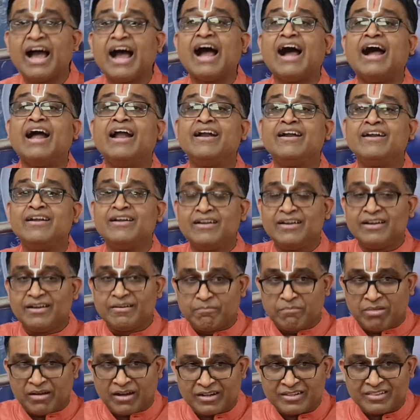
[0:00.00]
and
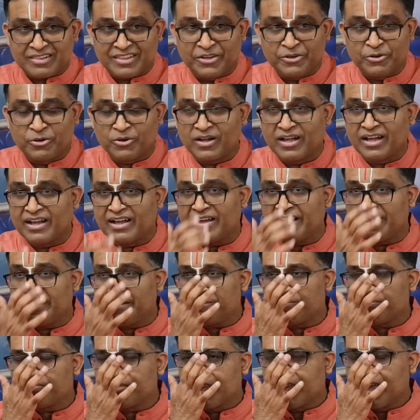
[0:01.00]
Bhakti Yoga.